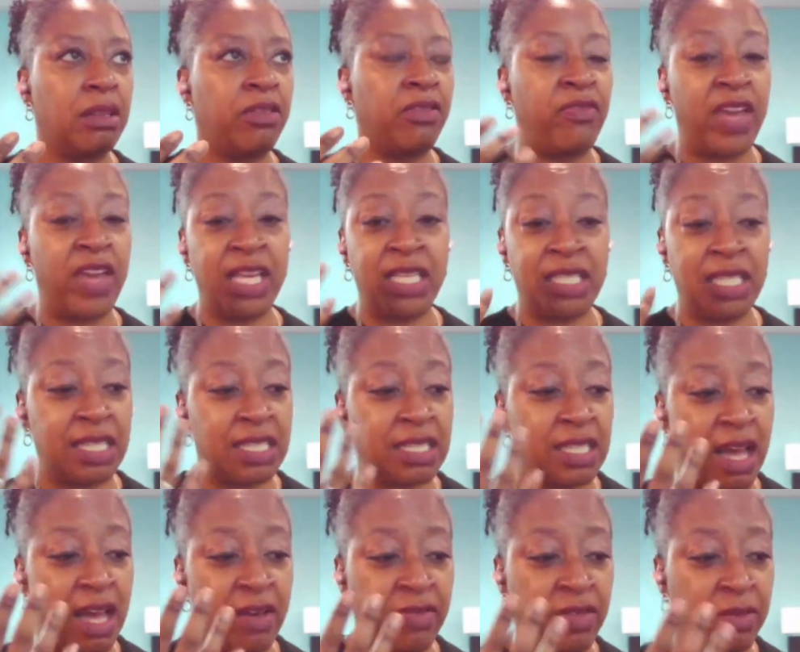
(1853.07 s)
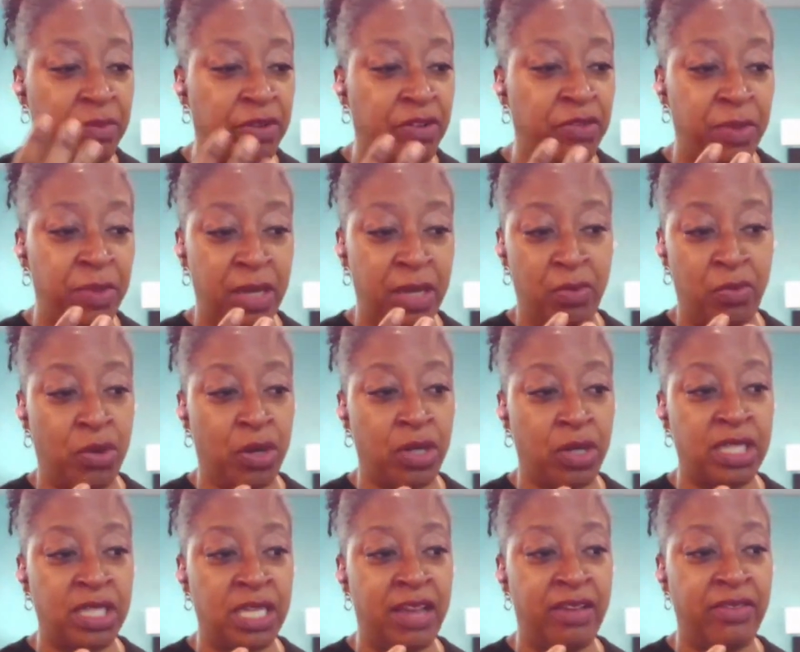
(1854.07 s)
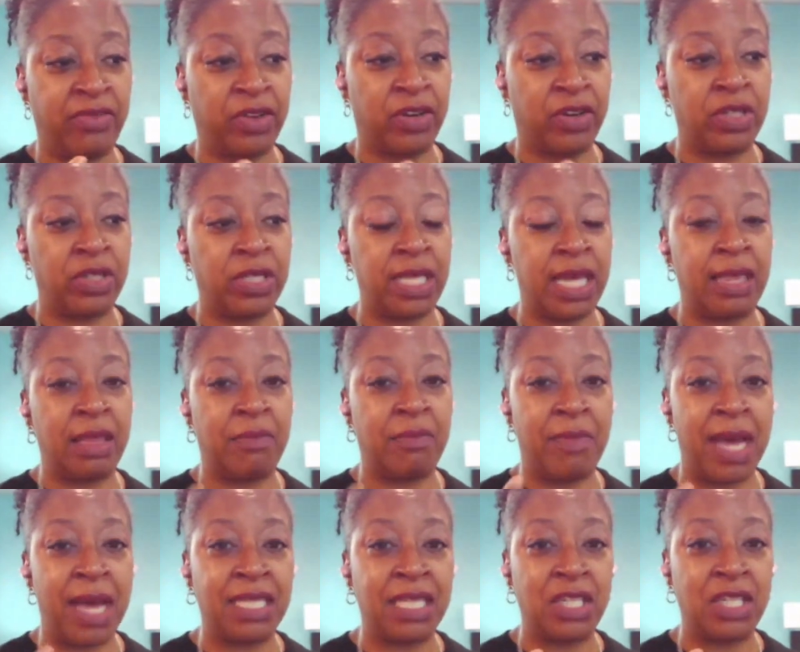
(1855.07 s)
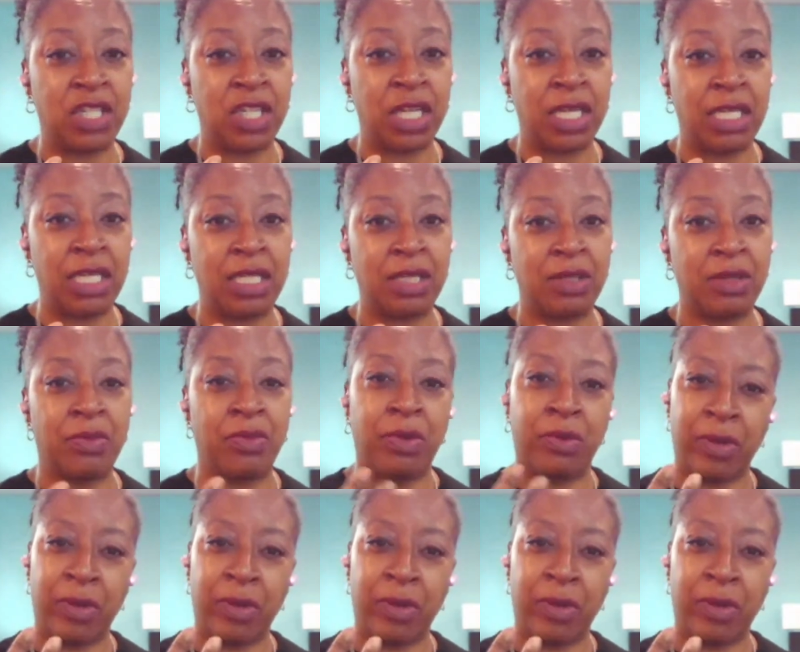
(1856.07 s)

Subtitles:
faces of the movement weren't diverse, and the messages